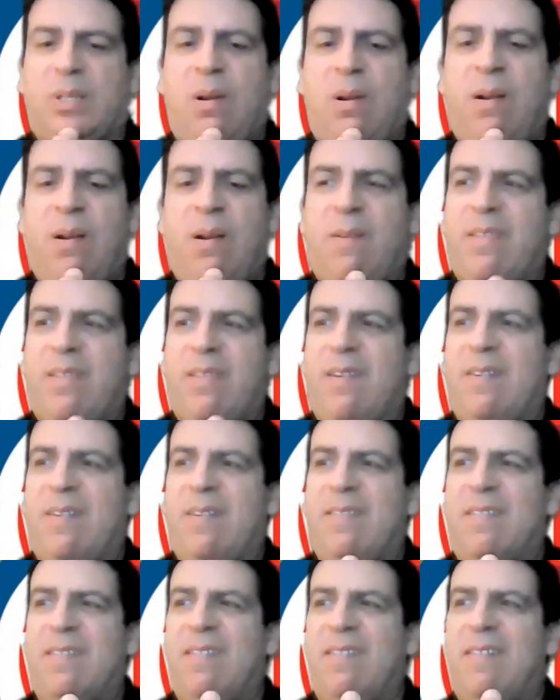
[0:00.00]
scar
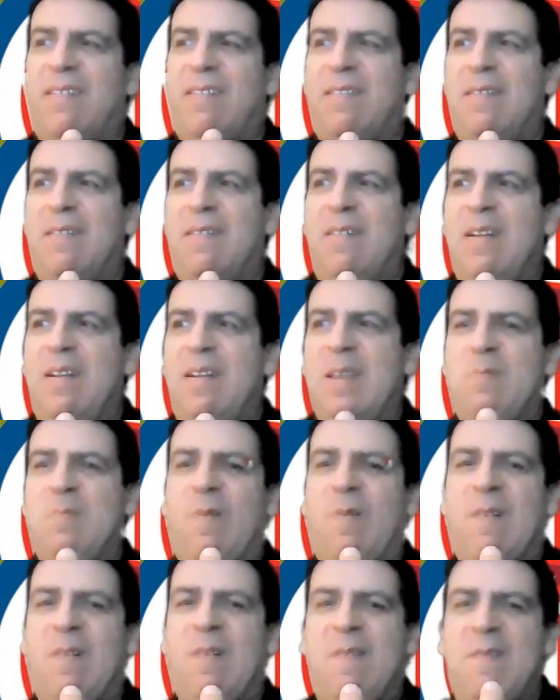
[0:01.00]
there
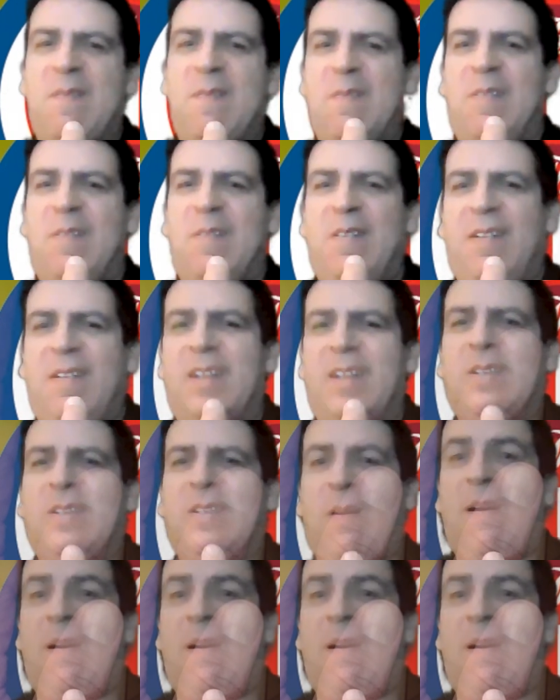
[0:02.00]
anymore. It's